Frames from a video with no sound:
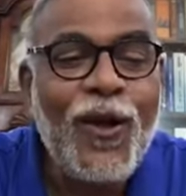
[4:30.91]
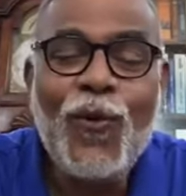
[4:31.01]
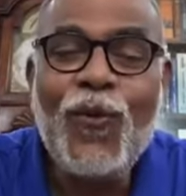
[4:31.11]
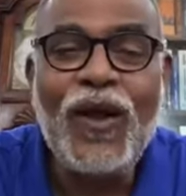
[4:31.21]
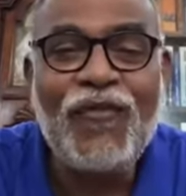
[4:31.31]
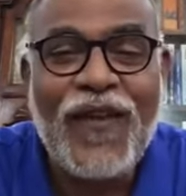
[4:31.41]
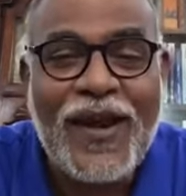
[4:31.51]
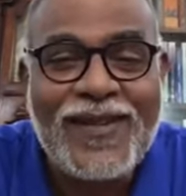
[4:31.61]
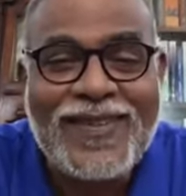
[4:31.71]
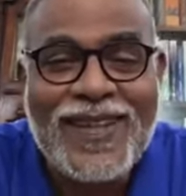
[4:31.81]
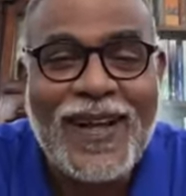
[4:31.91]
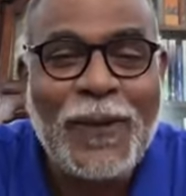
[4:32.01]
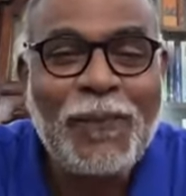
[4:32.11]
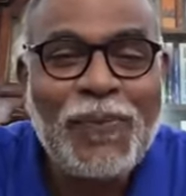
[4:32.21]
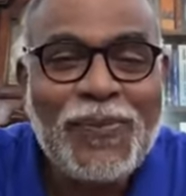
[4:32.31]
Well, friends, uh,
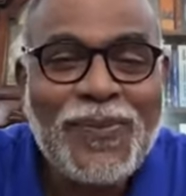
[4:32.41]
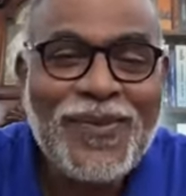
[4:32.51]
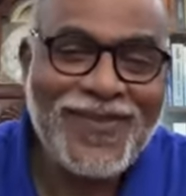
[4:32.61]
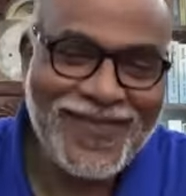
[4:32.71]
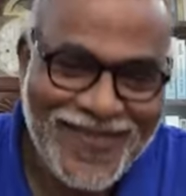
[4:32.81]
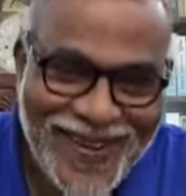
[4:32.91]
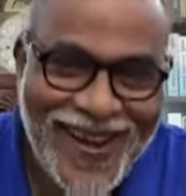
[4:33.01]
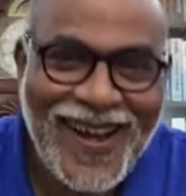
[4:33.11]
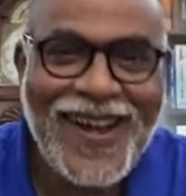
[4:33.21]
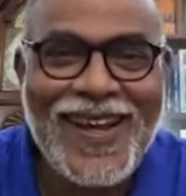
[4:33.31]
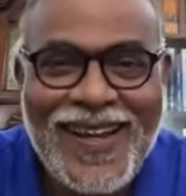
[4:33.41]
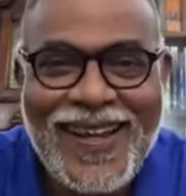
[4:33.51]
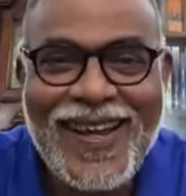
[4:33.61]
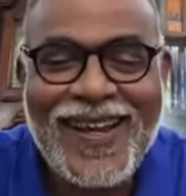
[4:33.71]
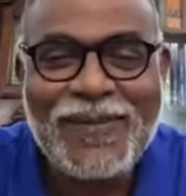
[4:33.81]
I,
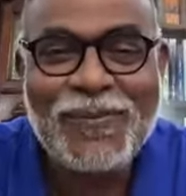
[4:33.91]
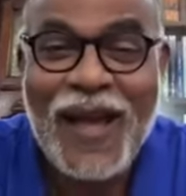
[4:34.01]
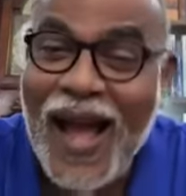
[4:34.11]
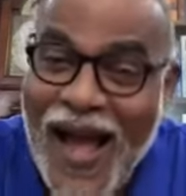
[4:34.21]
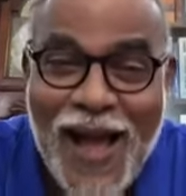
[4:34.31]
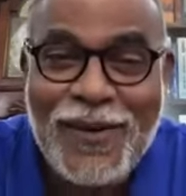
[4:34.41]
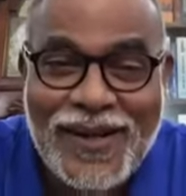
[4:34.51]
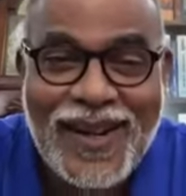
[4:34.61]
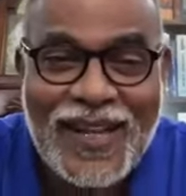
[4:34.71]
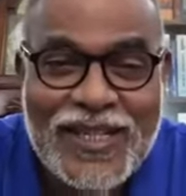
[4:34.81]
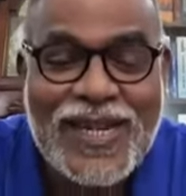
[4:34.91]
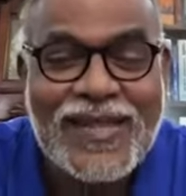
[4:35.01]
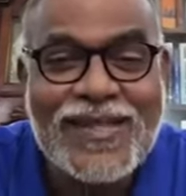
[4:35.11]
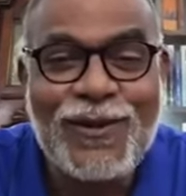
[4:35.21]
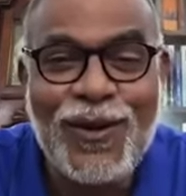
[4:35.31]
uh, I have written
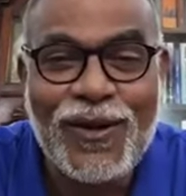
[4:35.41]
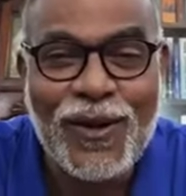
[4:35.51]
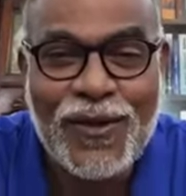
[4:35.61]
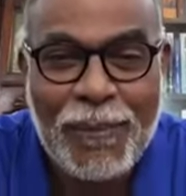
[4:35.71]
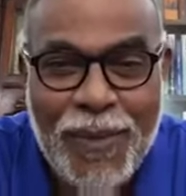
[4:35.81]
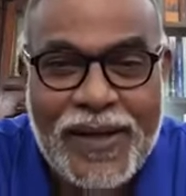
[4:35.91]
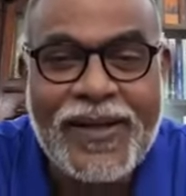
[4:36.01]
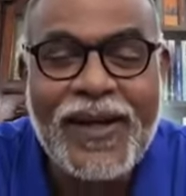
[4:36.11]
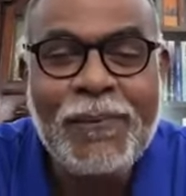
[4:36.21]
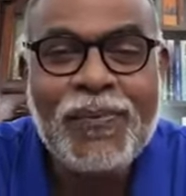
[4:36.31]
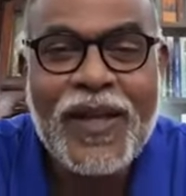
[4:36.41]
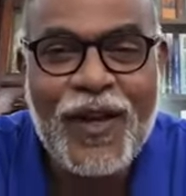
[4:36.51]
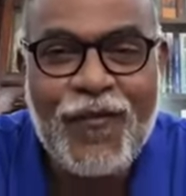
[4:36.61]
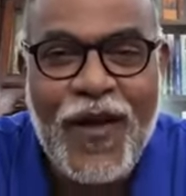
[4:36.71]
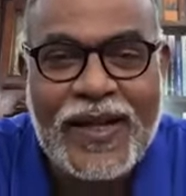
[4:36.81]
extensively on Dr. Ambedkar.
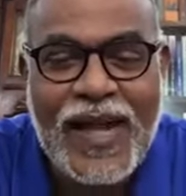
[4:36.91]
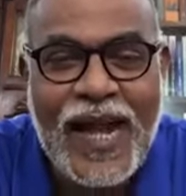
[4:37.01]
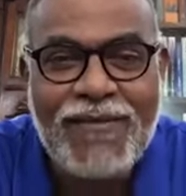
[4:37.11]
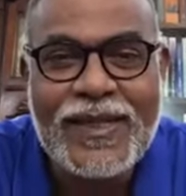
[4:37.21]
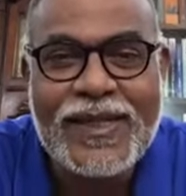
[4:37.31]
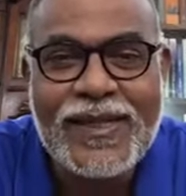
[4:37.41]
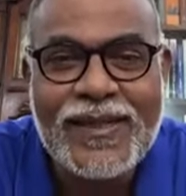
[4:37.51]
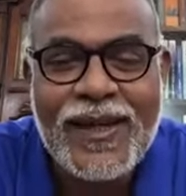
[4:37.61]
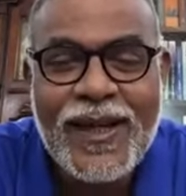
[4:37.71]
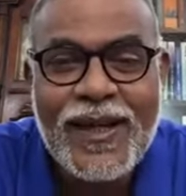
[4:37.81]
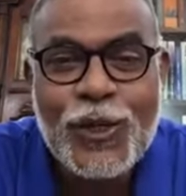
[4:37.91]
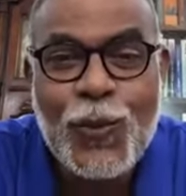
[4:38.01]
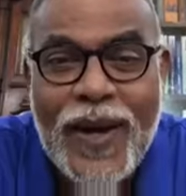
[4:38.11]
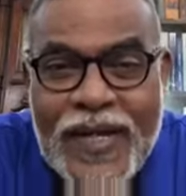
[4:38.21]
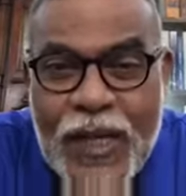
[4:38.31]
In fact, I have written
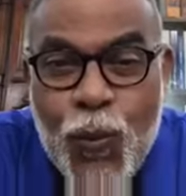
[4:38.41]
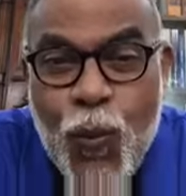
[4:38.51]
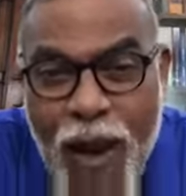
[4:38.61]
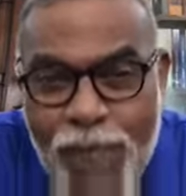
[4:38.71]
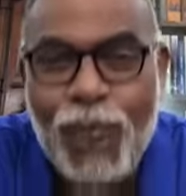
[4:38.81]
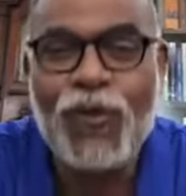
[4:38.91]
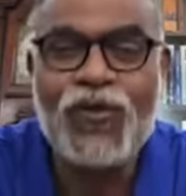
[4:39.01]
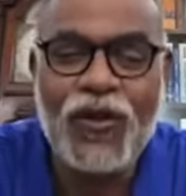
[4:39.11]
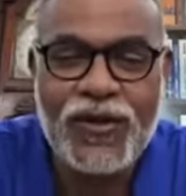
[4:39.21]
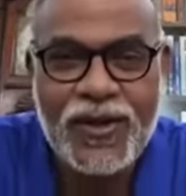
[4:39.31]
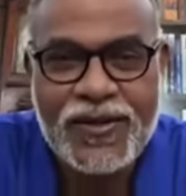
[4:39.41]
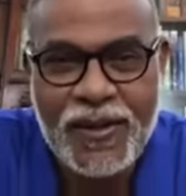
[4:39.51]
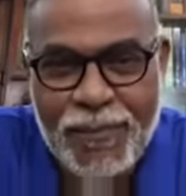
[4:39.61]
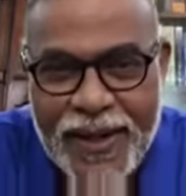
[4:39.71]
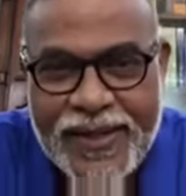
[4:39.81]
21 books on Dr.
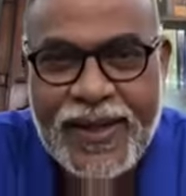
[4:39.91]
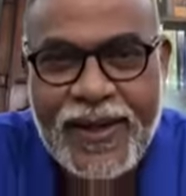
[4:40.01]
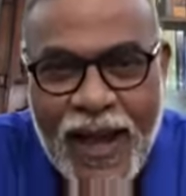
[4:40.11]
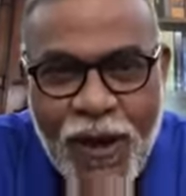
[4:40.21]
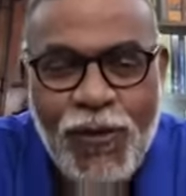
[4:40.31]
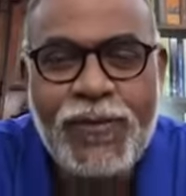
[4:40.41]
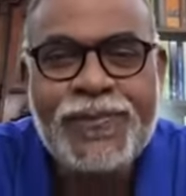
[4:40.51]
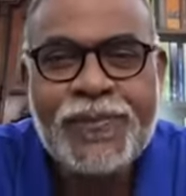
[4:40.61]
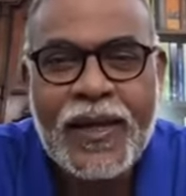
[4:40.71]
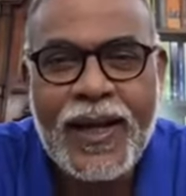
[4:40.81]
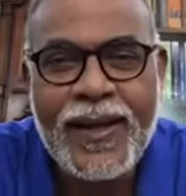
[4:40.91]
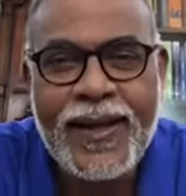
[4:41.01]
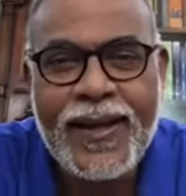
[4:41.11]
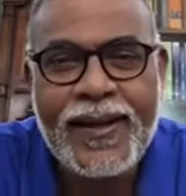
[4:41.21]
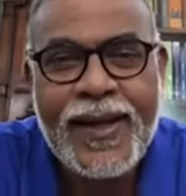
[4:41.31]
Ambedkar now,
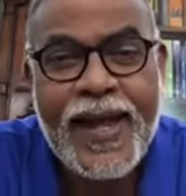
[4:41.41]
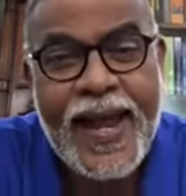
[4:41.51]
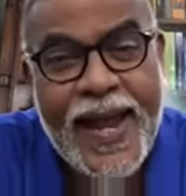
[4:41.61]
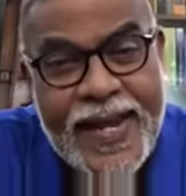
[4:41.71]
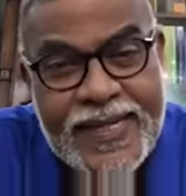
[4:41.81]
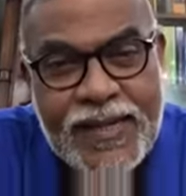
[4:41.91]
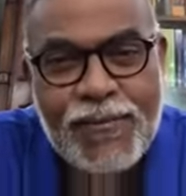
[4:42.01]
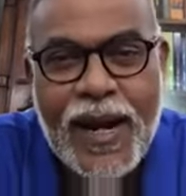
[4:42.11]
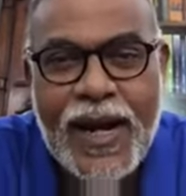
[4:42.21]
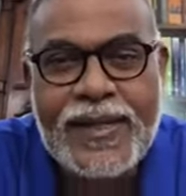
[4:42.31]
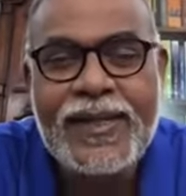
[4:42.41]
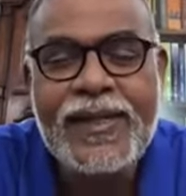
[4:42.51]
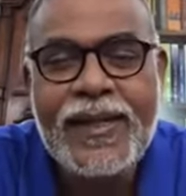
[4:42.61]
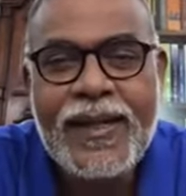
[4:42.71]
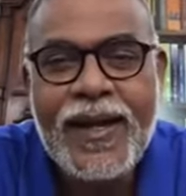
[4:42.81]
uh, 8 in Marathi,
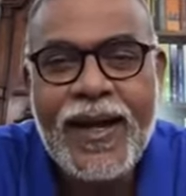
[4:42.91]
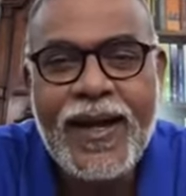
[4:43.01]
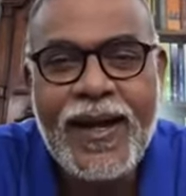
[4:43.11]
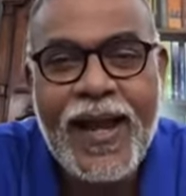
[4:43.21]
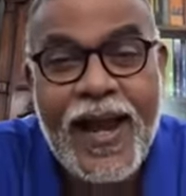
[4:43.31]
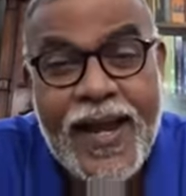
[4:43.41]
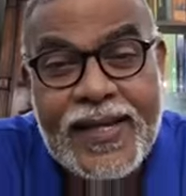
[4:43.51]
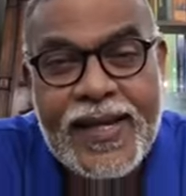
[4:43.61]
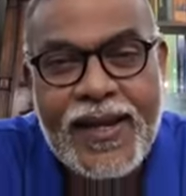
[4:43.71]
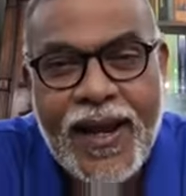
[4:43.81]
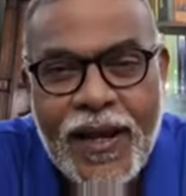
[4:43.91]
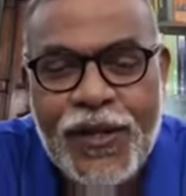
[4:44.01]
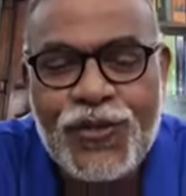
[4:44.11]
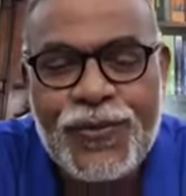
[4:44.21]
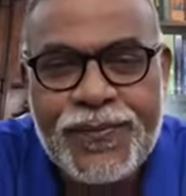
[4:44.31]
uh, 8 in
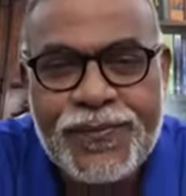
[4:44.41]
English,